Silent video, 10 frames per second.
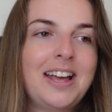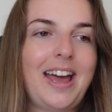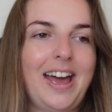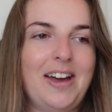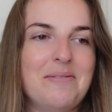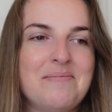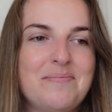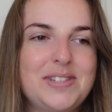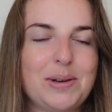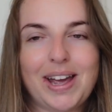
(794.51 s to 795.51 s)

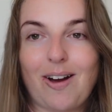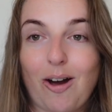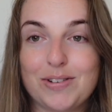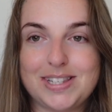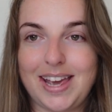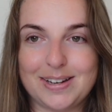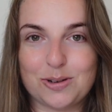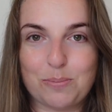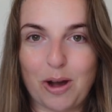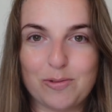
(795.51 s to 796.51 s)
Um, so I obviously
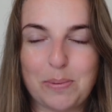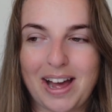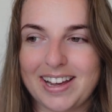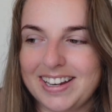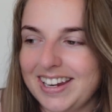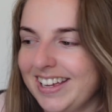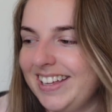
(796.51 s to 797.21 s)
ended up overpacking.